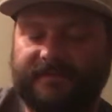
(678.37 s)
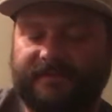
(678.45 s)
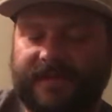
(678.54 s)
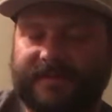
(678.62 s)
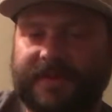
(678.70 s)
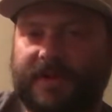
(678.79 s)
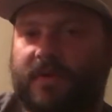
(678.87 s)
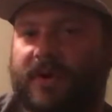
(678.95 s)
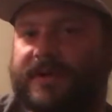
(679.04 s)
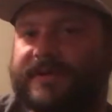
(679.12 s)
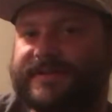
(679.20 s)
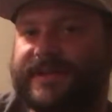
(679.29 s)
flip the
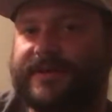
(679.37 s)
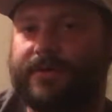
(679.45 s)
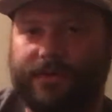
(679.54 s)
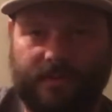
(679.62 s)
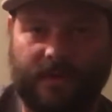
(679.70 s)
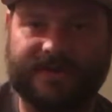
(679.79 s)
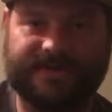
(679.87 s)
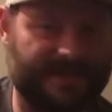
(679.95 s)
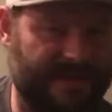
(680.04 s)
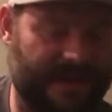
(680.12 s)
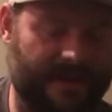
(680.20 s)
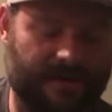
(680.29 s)
coin to see who wants to
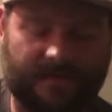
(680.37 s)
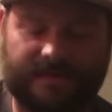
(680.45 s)
kick or